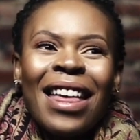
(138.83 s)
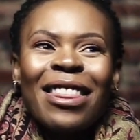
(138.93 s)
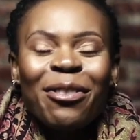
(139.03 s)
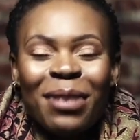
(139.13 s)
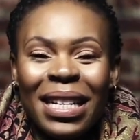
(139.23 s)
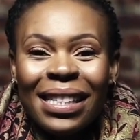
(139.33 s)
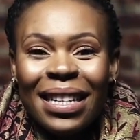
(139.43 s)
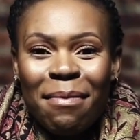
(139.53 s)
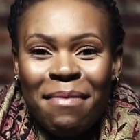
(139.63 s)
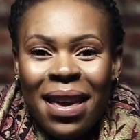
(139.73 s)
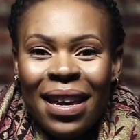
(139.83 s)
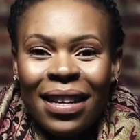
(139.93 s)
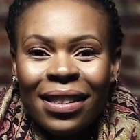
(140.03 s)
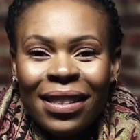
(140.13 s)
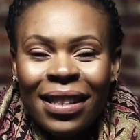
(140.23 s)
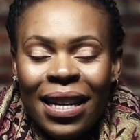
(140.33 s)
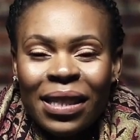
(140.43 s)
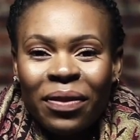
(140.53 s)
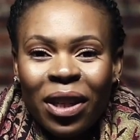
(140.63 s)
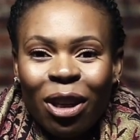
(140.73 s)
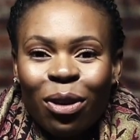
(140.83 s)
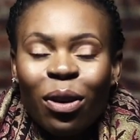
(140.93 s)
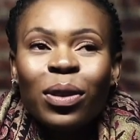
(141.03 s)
The reason I'm making today's video